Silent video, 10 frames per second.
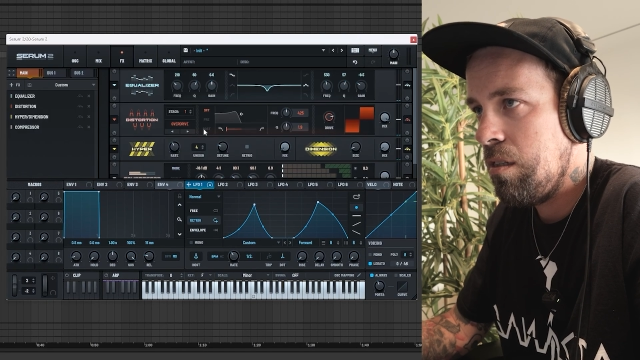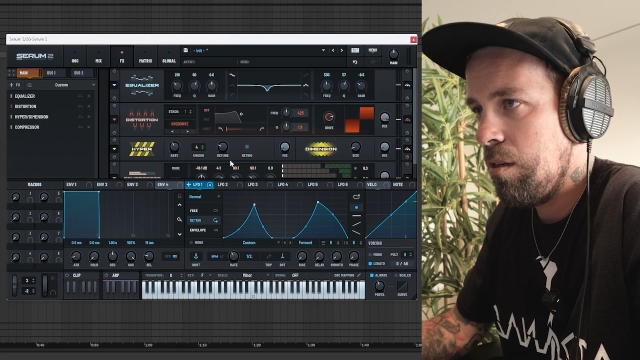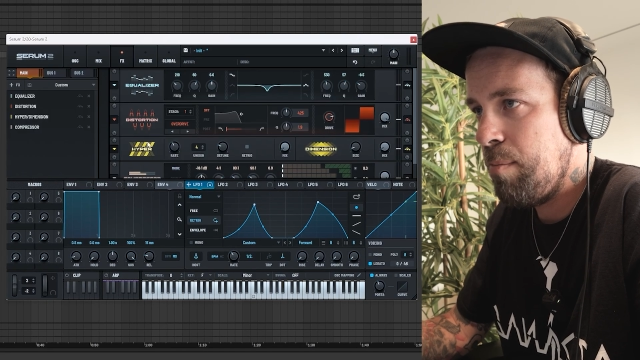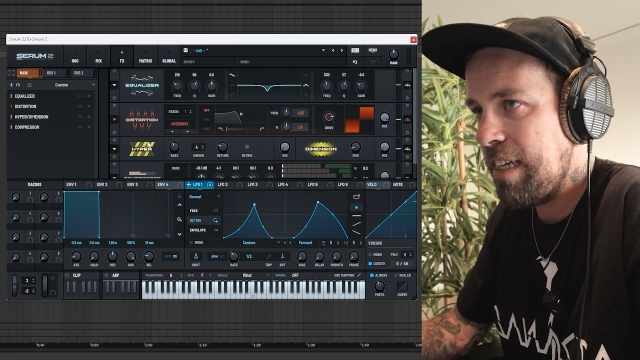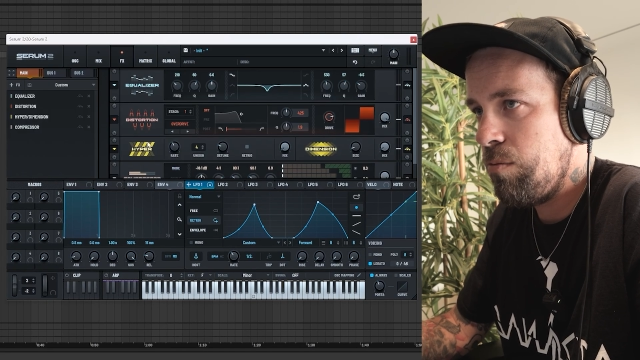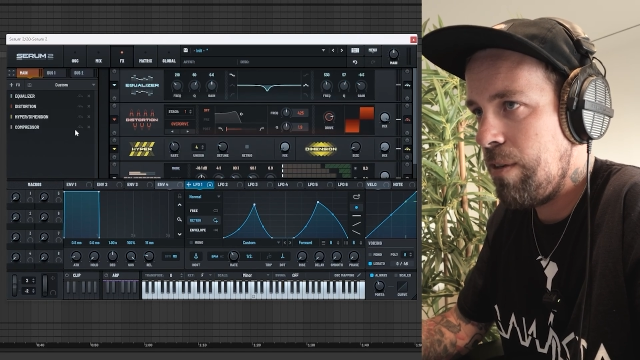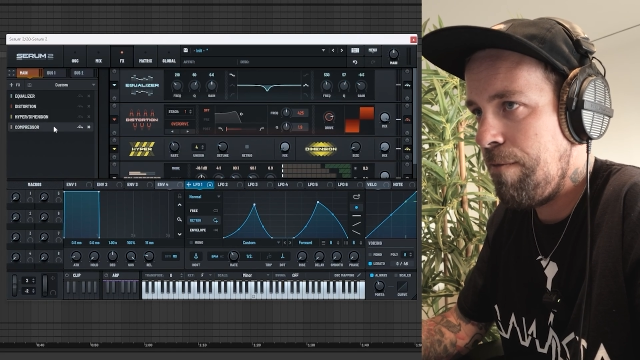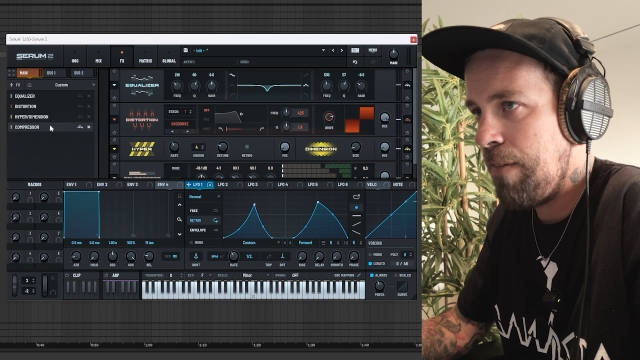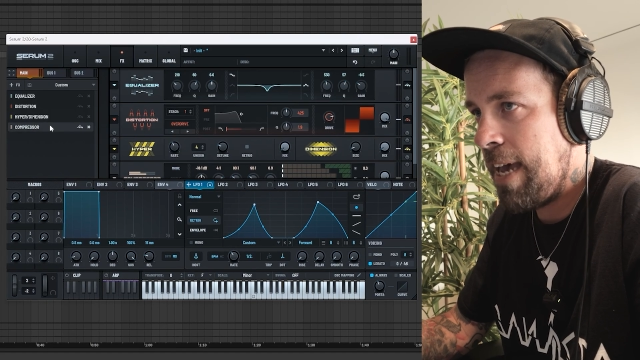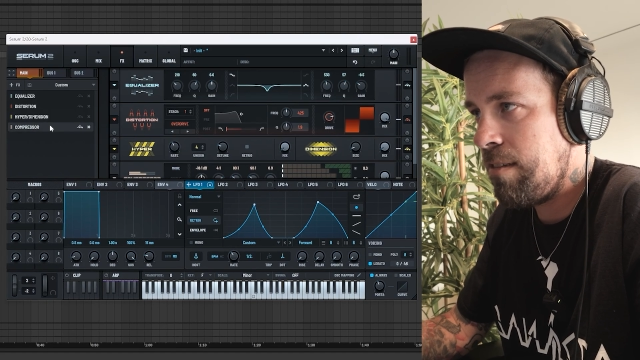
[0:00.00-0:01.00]
Go back to our
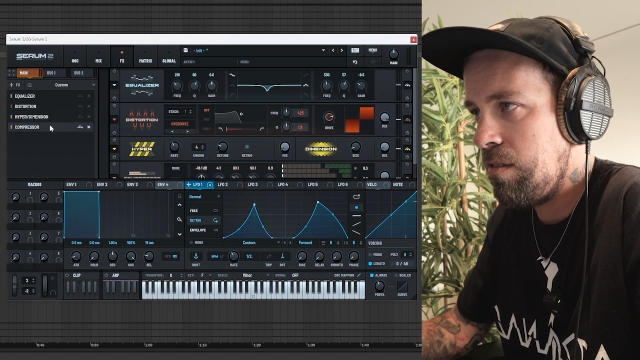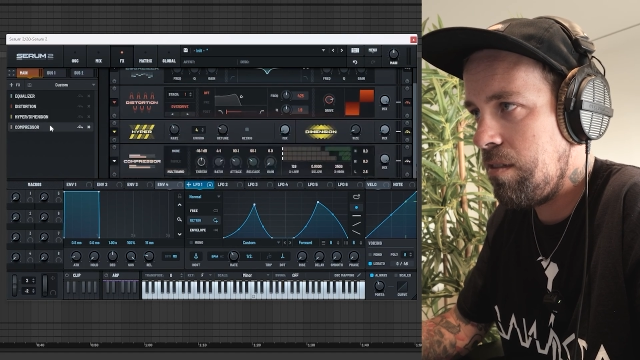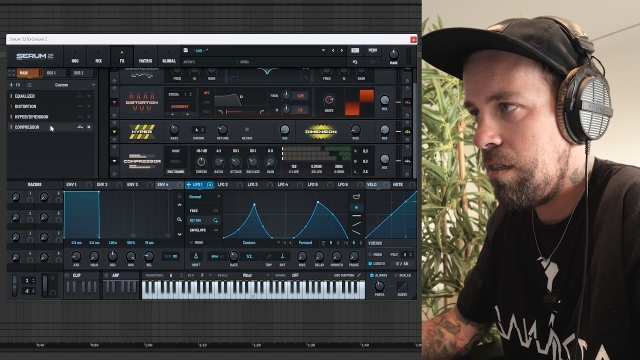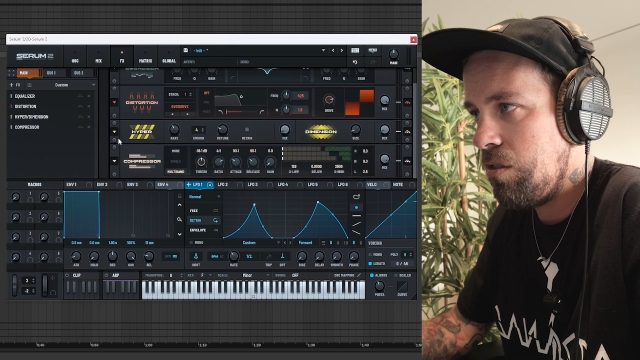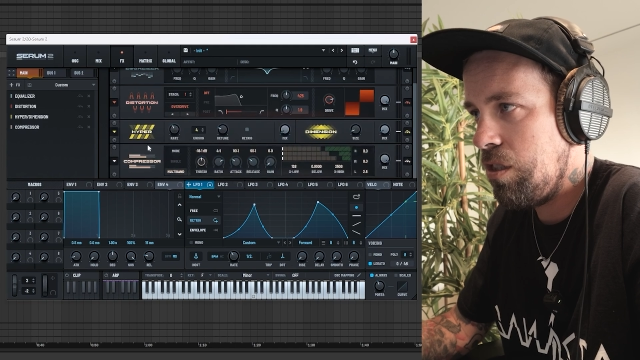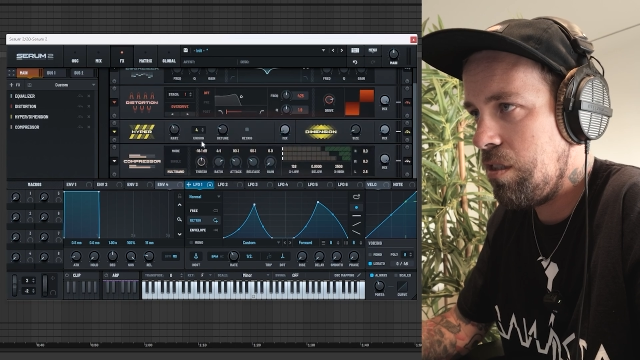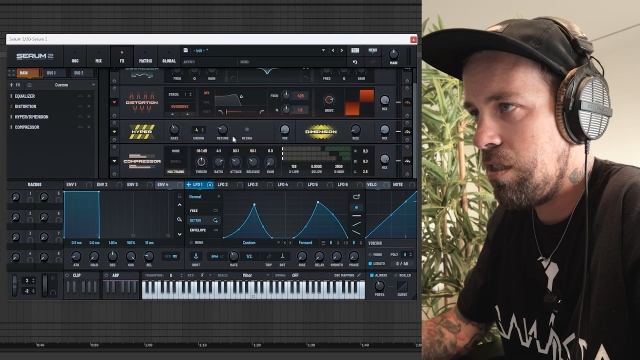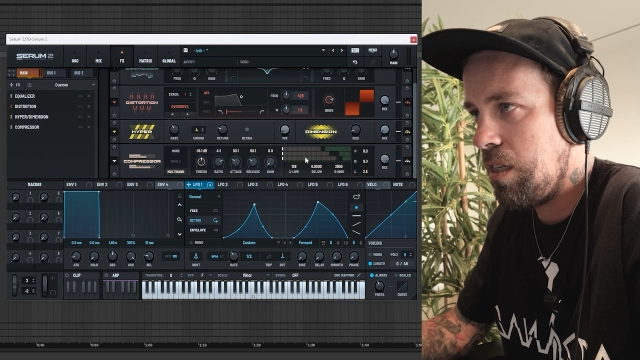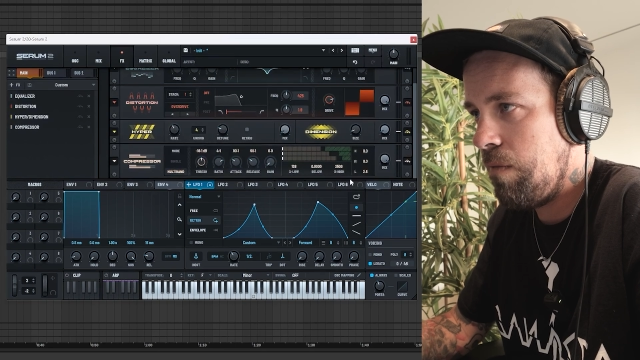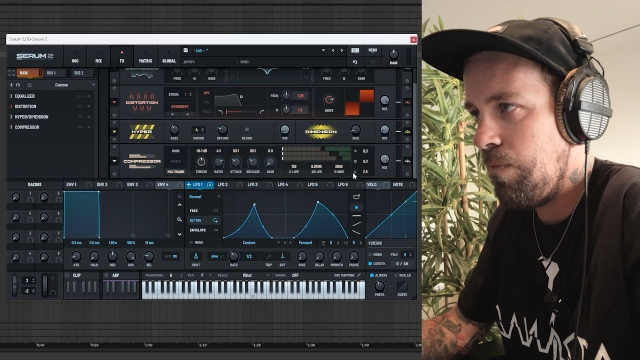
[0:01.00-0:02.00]
effects and
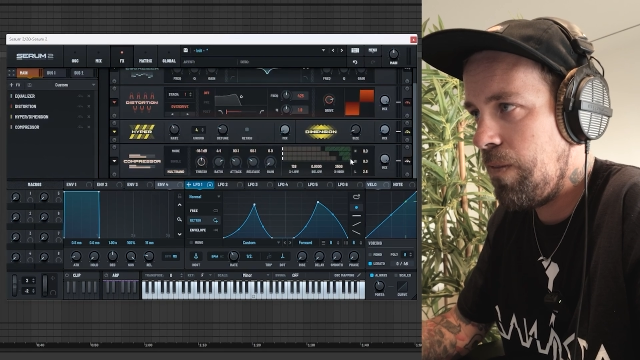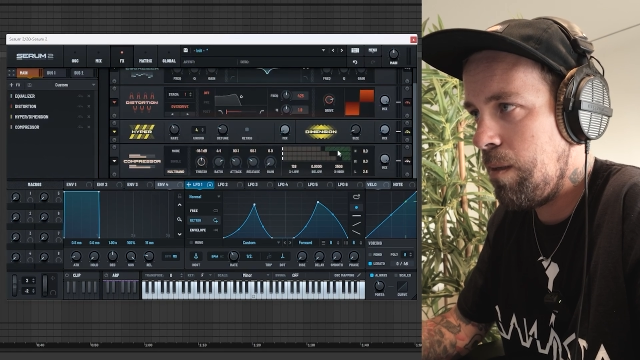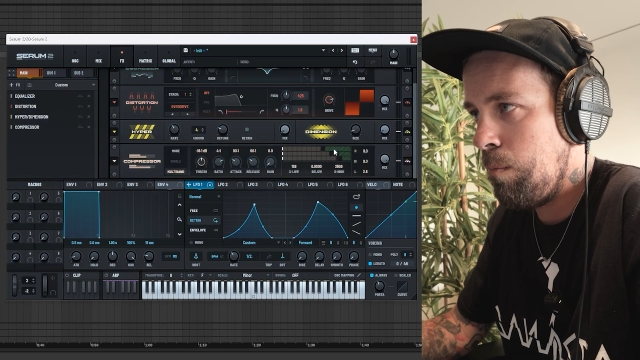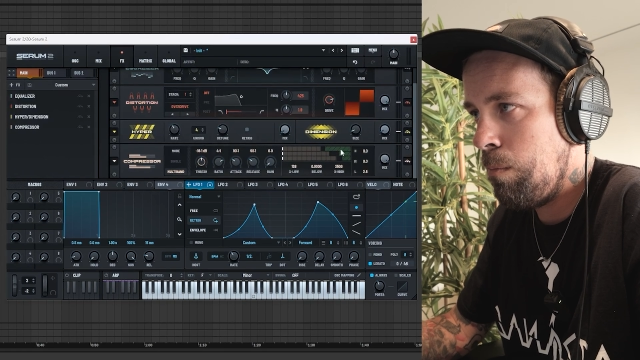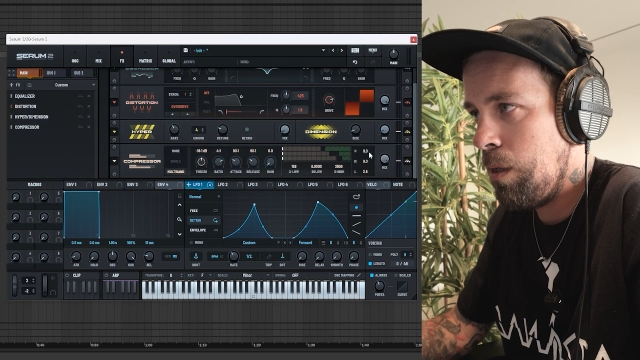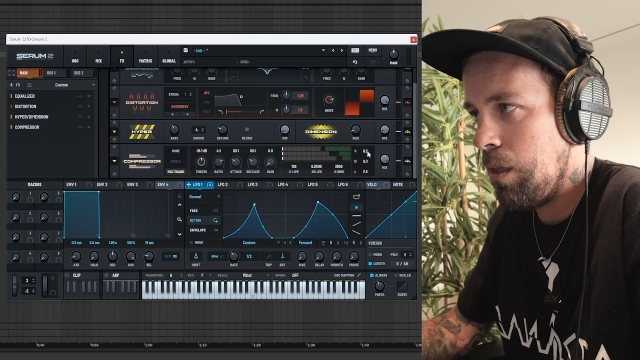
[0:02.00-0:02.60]
just give them